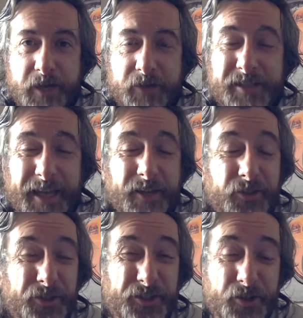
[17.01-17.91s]
the second
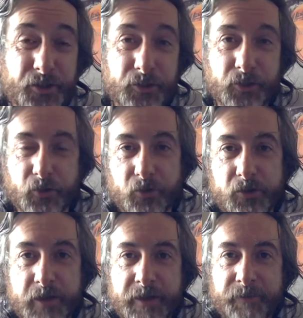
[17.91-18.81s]
and third cause,